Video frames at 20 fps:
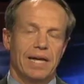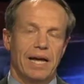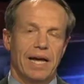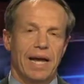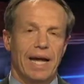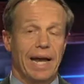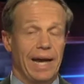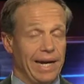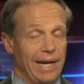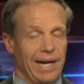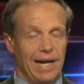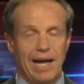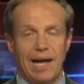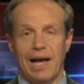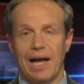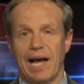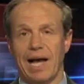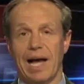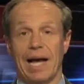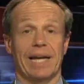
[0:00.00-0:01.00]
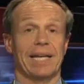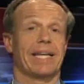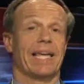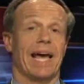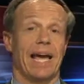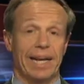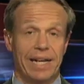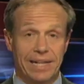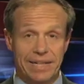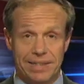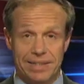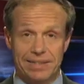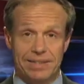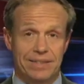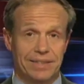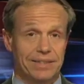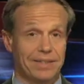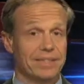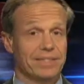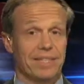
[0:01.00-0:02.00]
Hey, I get it.
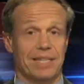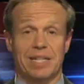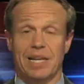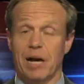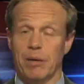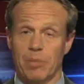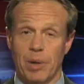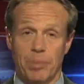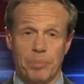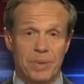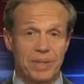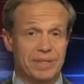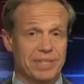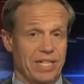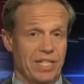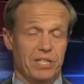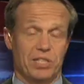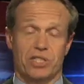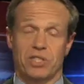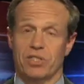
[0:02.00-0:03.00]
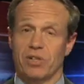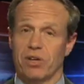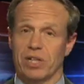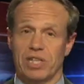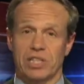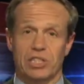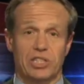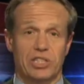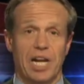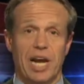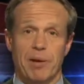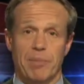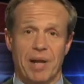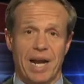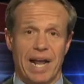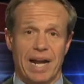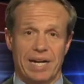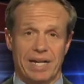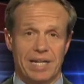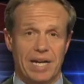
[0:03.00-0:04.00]
There's a comeuppance, and certainly Schneiderman
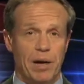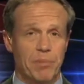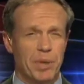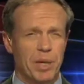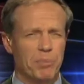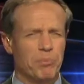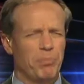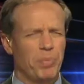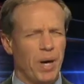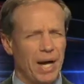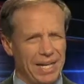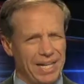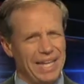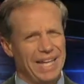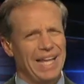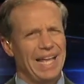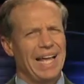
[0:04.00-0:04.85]
had it coming, but